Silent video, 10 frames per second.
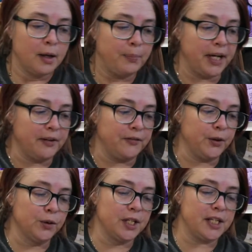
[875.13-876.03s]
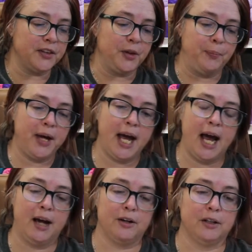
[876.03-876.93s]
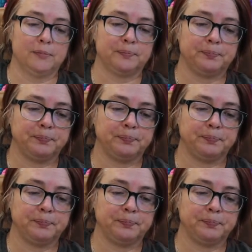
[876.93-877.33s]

But if you look at the pattern,